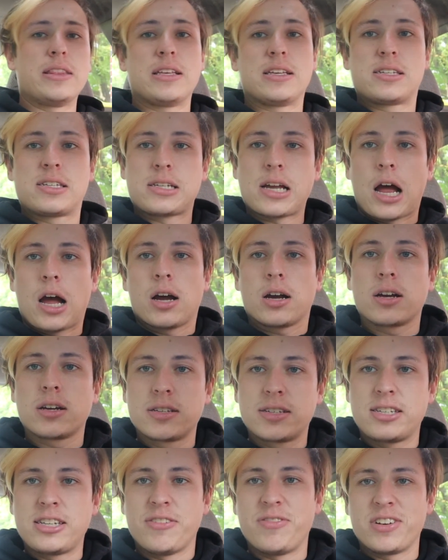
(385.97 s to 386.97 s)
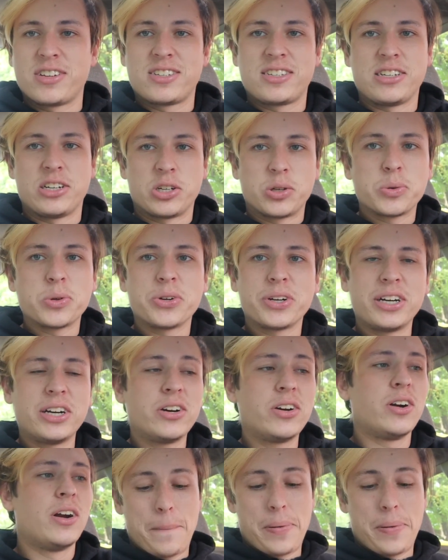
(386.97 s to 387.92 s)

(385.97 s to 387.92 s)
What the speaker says: the stock Civic steering wheel here,